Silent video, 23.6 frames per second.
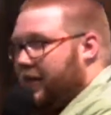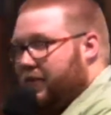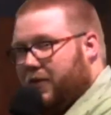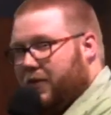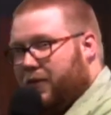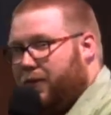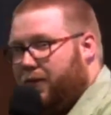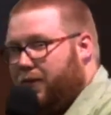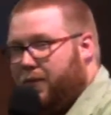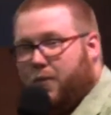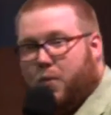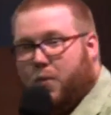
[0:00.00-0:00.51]
have
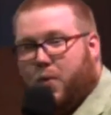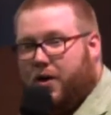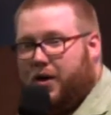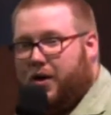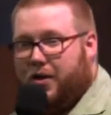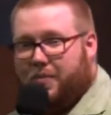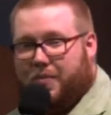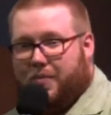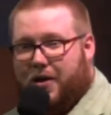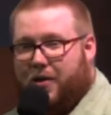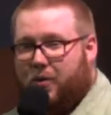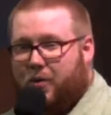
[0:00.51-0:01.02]
to
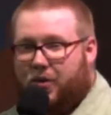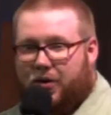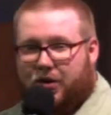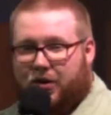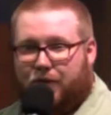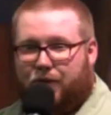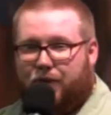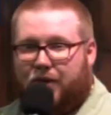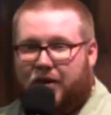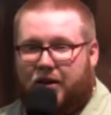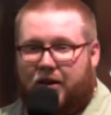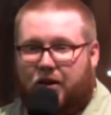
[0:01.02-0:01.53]
worry about where
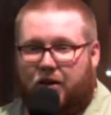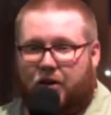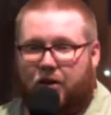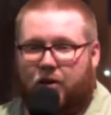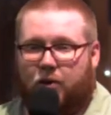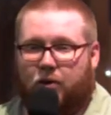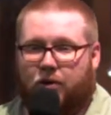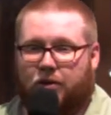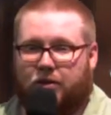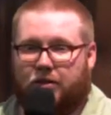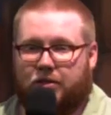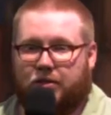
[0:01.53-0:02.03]
your feet are
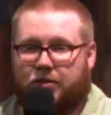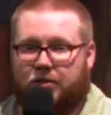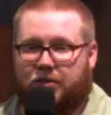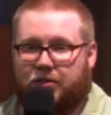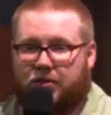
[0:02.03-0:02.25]
going.